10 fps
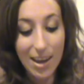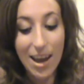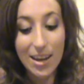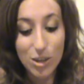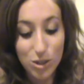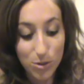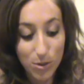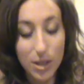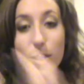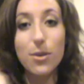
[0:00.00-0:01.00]
I
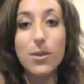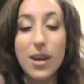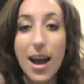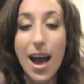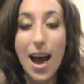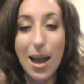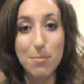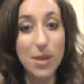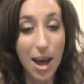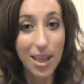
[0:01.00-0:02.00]
assure you,
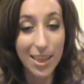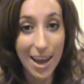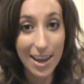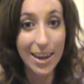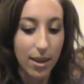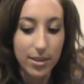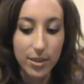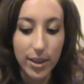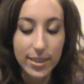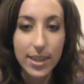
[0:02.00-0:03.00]
I'm not lying.
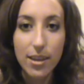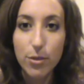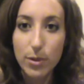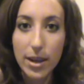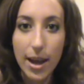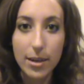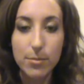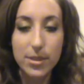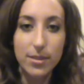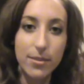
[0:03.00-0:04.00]
So that's it, 3
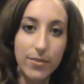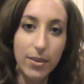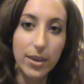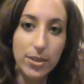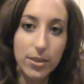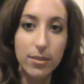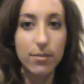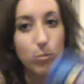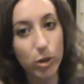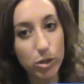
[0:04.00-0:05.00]
items. Foundation,
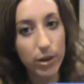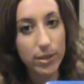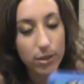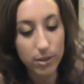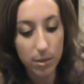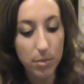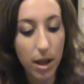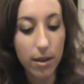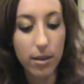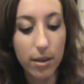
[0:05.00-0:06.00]
moisturizer,
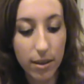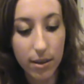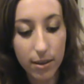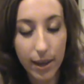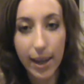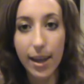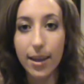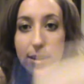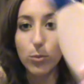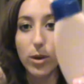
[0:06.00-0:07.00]
sunblock,
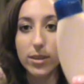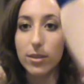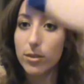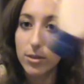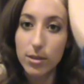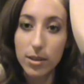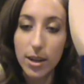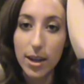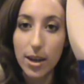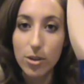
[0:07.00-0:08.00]
and one little
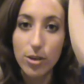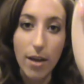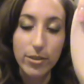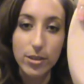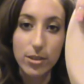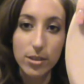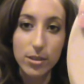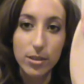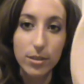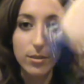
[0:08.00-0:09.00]

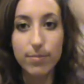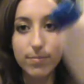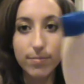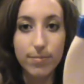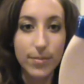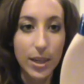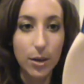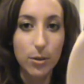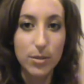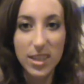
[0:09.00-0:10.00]
travel, you
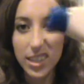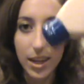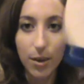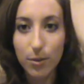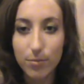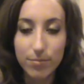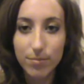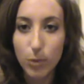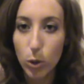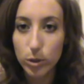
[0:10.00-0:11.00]
know, dealio
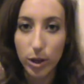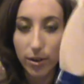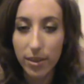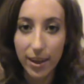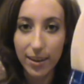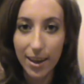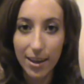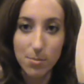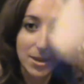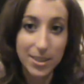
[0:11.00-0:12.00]
holder thing.
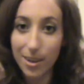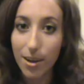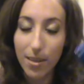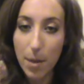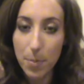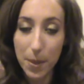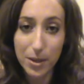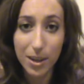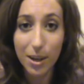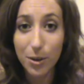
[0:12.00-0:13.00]
And mix it all up,
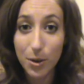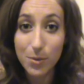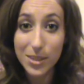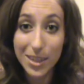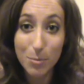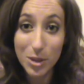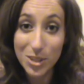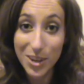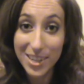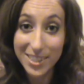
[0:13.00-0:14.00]
and you got your own tinted
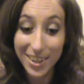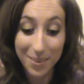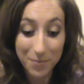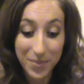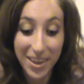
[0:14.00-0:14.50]
moisturizer.